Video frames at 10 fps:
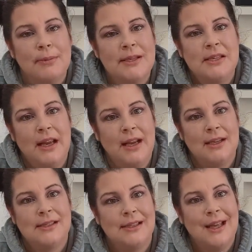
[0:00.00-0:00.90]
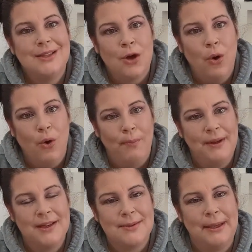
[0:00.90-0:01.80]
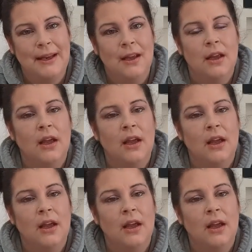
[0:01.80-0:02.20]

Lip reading: mistakes. Let's hope. Because I mean,